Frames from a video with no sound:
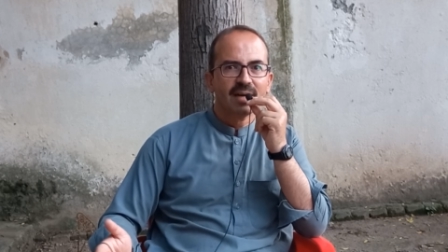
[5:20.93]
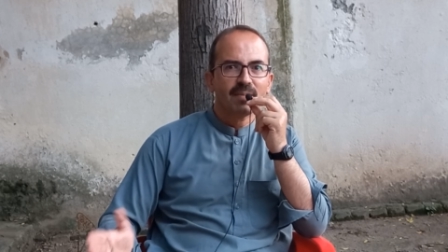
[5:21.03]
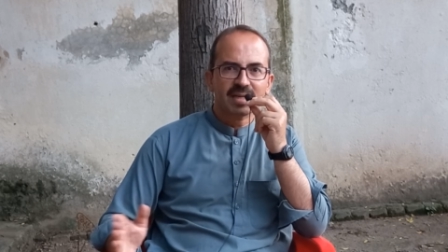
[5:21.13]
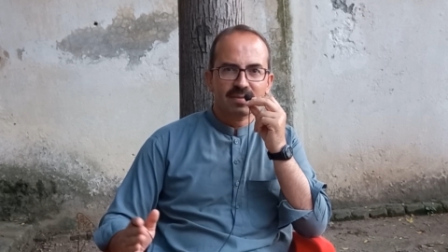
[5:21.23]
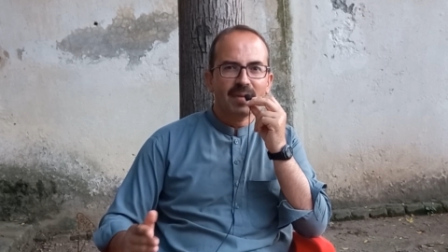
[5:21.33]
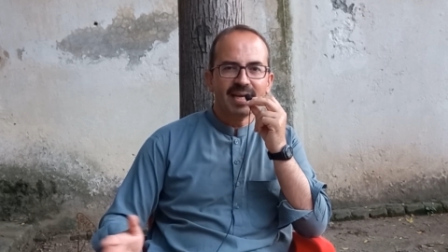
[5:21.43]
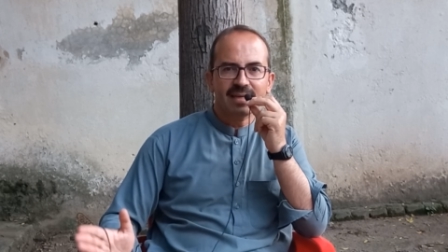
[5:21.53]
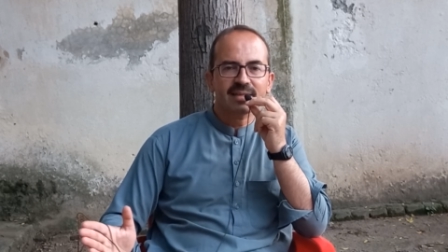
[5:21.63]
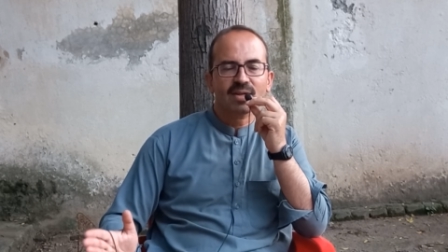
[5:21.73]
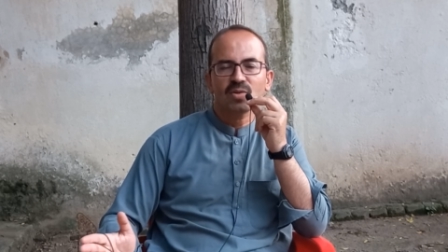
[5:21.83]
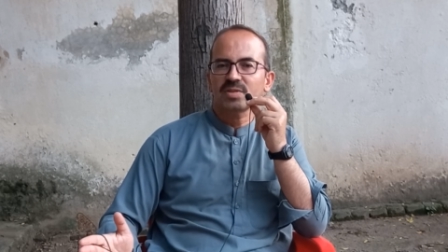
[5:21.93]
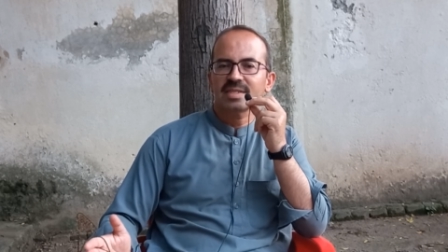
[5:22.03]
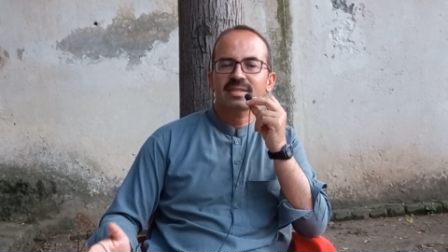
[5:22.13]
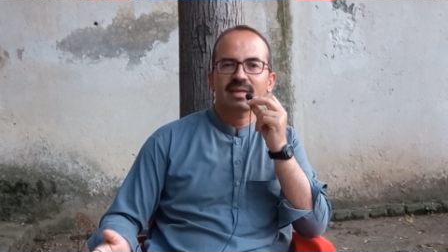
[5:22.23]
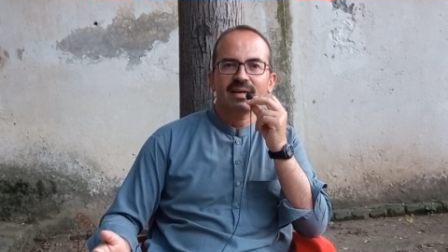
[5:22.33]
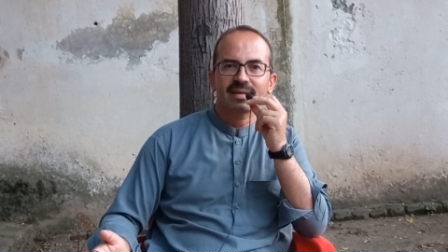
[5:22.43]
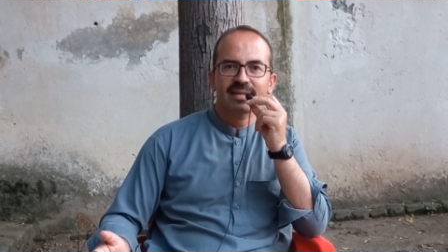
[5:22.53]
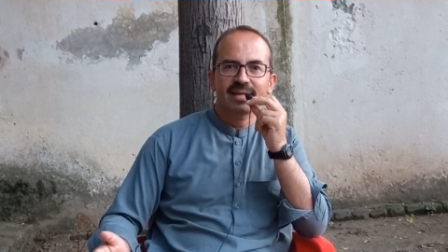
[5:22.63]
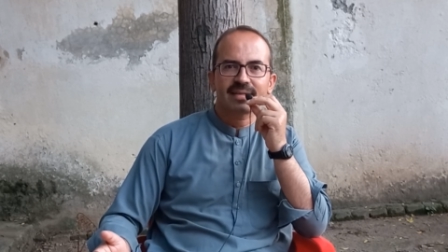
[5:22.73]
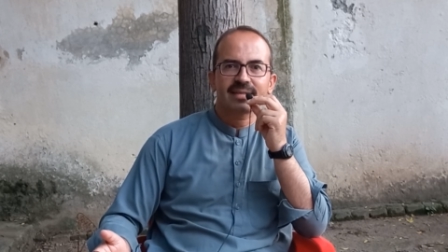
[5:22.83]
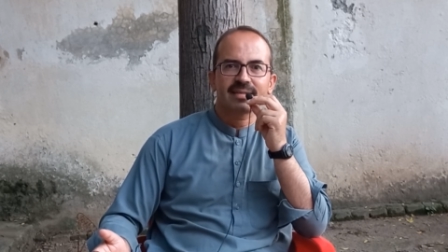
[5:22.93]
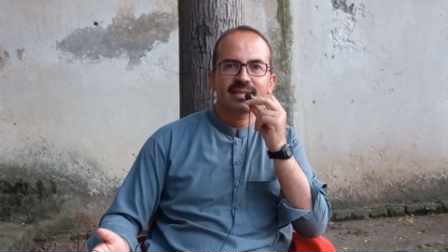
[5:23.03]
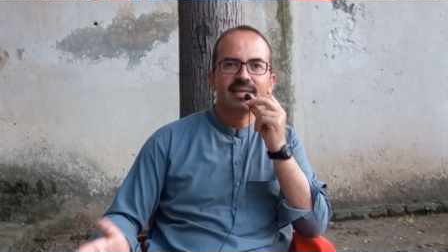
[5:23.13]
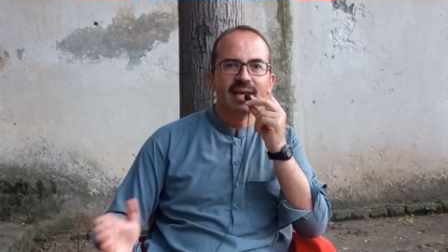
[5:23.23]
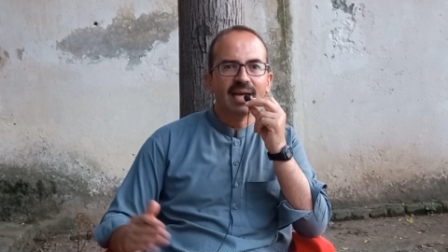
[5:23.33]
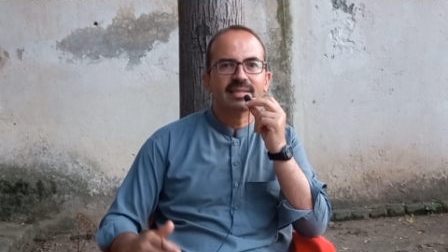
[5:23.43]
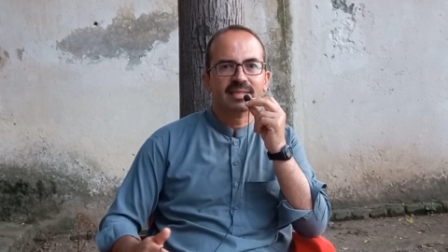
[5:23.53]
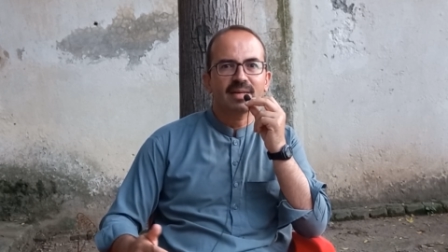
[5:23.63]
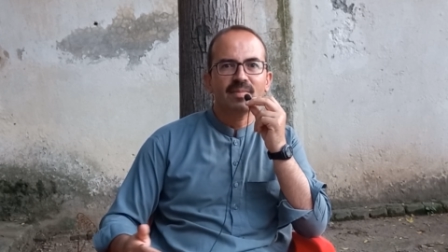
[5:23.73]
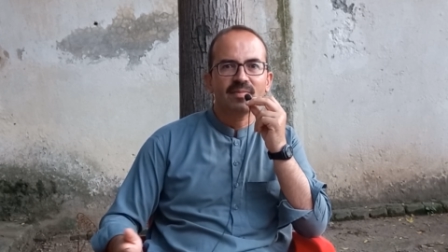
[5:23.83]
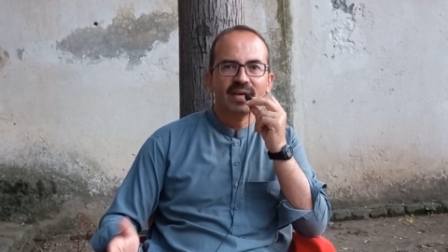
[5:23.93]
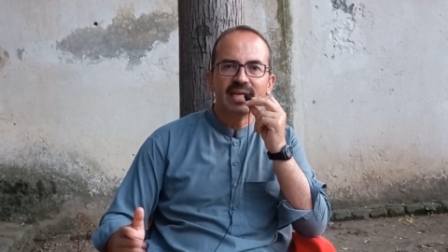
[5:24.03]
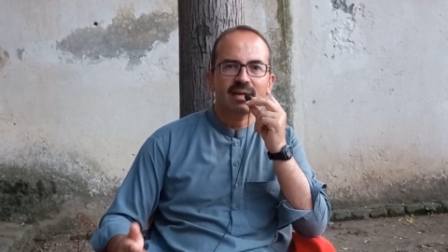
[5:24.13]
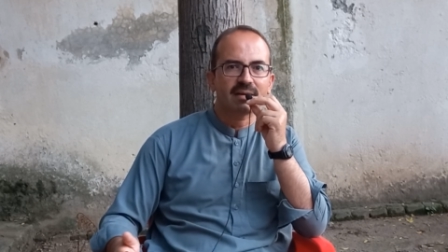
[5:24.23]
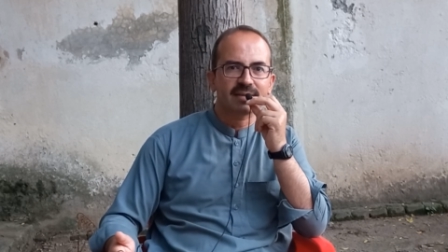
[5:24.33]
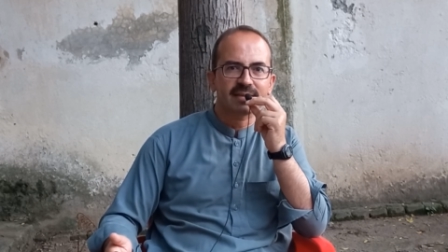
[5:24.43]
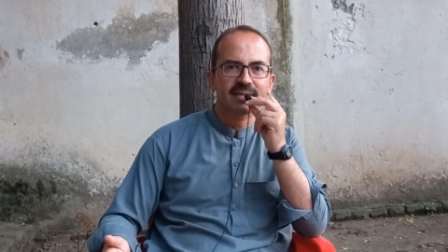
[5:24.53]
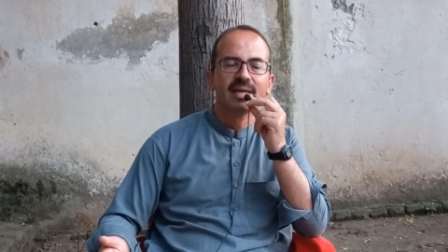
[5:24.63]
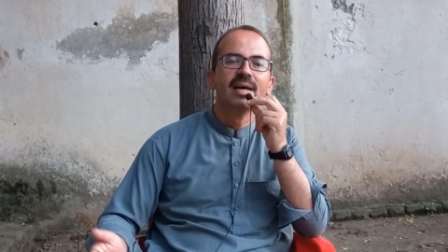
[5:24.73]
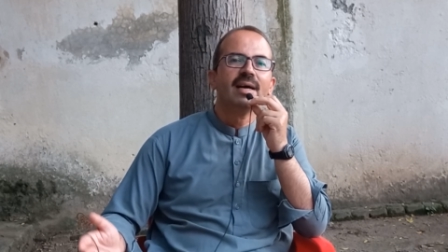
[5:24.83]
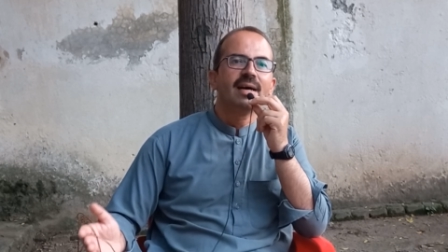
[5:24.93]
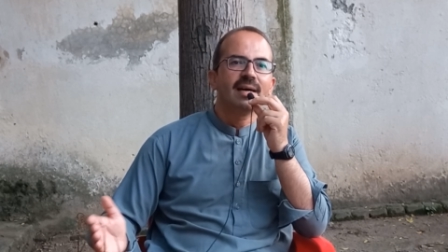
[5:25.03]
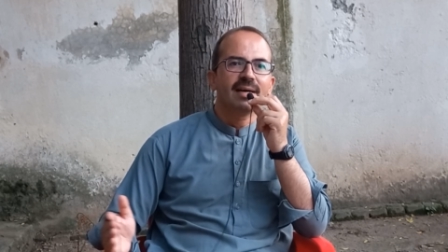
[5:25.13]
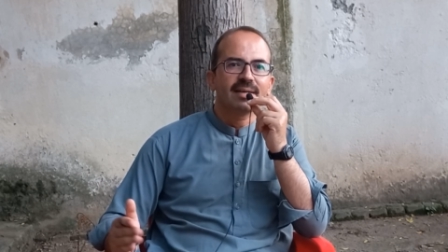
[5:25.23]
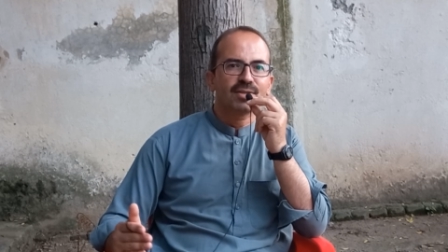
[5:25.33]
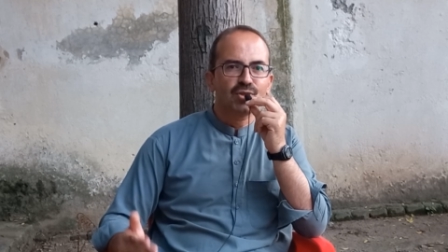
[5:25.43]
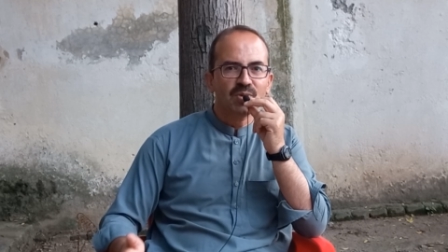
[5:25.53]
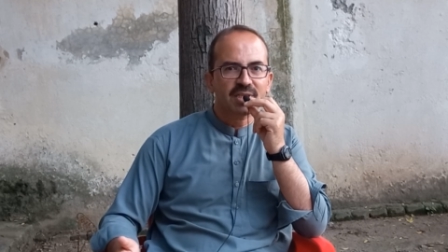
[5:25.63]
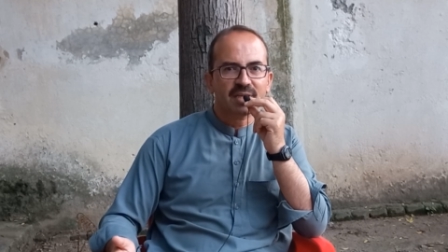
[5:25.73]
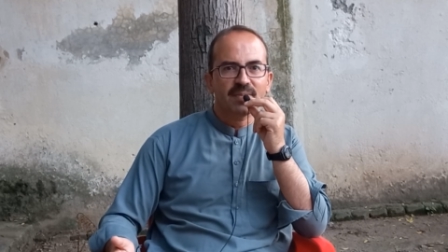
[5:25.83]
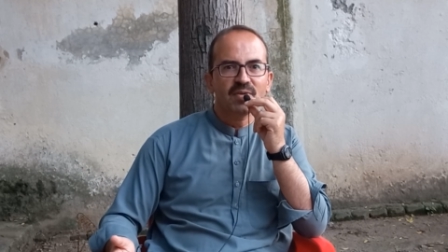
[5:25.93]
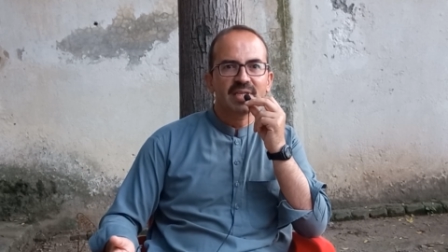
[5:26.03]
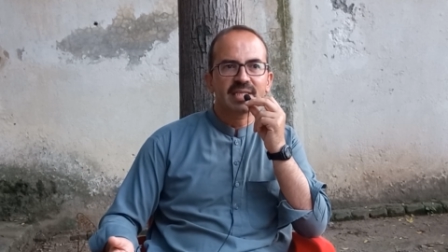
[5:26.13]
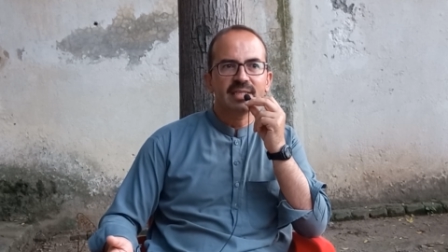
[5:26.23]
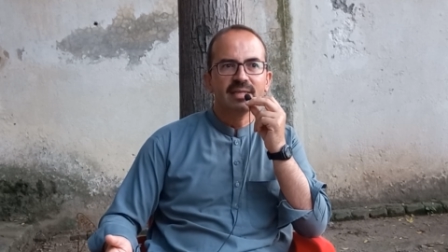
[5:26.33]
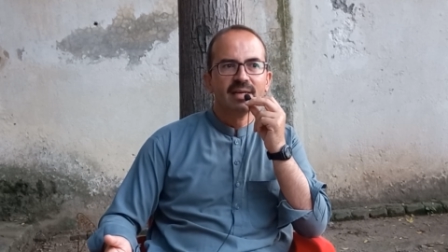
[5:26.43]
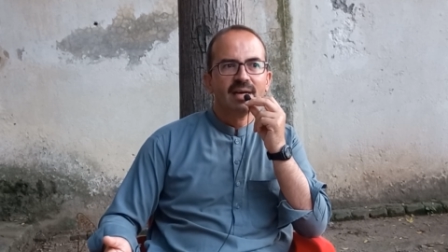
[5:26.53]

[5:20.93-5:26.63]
But my conclusions are that he has come very hard on Jewish community.